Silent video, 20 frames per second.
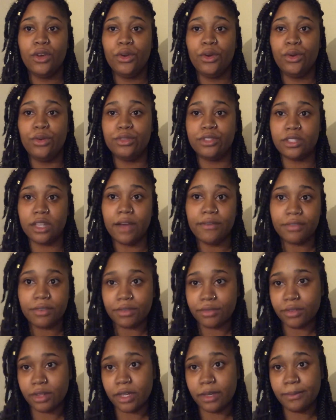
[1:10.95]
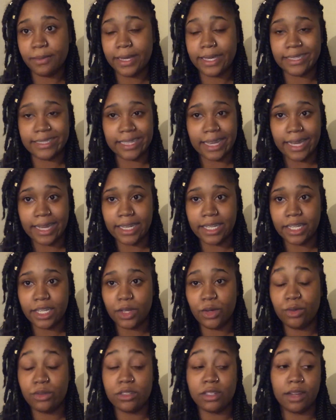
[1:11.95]
who suffer from anxiety,
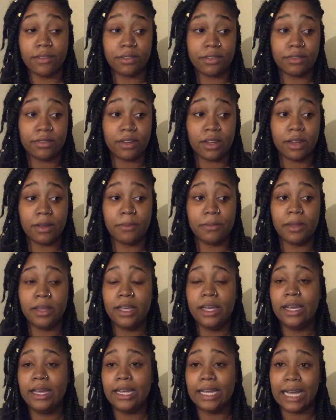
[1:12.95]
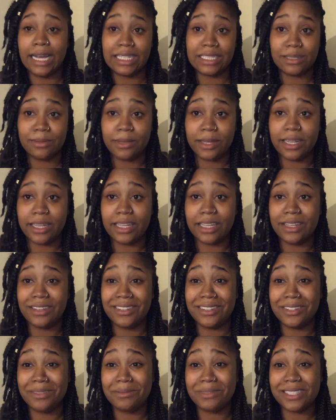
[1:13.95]
who suffer from contemplating
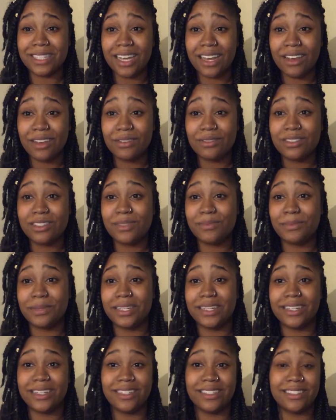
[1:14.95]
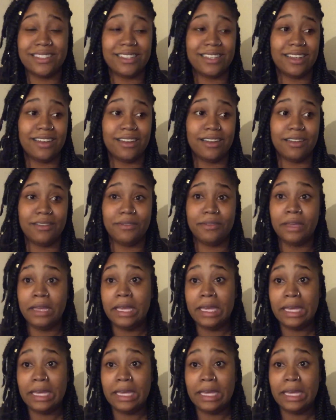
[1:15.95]
killing themselves because of